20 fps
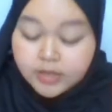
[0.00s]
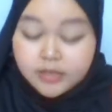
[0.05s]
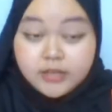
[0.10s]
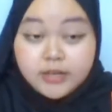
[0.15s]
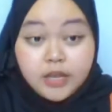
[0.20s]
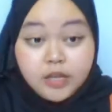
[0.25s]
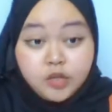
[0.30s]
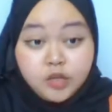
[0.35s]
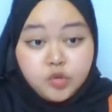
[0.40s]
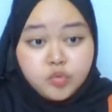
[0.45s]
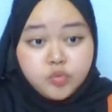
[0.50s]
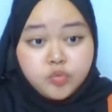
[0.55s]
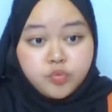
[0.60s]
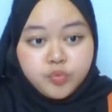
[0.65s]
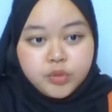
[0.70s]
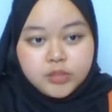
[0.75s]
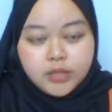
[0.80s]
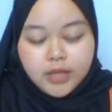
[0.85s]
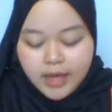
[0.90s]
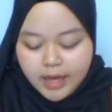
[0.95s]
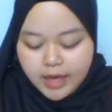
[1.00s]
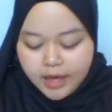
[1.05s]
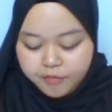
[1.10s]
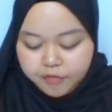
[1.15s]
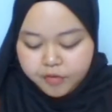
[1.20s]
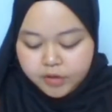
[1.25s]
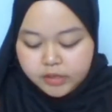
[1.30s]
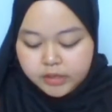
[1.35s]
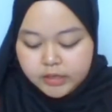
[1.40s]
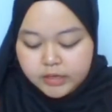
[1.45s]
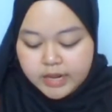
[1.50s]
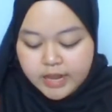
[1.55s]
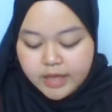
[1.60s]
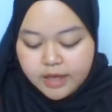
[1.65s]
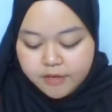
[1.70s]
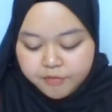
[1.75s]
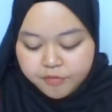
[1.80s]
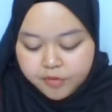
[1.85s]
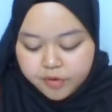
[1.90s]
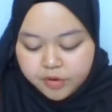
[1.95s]
Then you will have
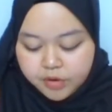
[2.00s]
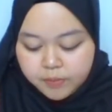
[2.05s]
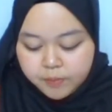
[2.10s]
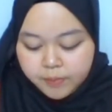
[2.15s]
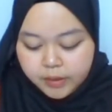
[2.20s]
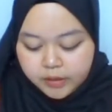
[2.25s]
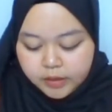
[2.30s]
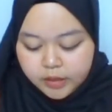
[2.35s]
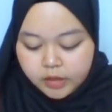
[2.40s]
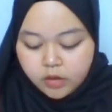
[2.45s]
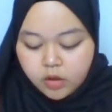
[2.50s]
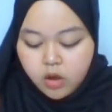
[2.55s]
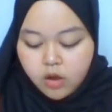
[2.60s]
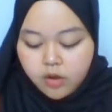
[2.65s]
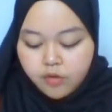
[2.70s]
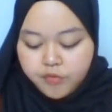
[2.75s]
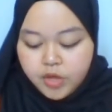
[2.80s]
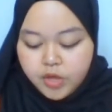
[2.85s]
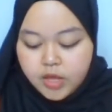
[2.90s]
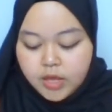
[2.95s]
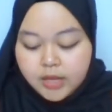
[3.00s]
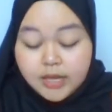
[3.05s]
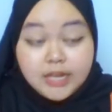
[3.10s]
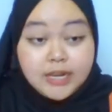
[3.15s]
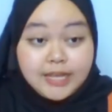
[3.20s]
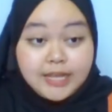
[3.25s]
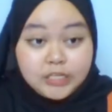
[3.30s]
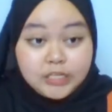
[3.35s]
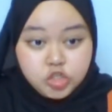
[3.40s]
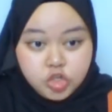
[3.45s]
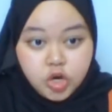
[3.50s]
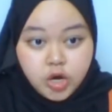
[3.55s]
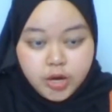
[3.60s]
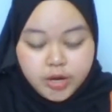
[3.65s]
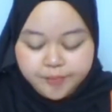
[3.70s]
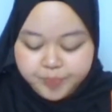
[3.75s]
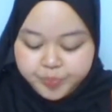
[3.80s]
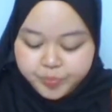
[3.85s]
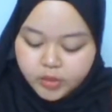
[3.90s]
11 remaining of electron.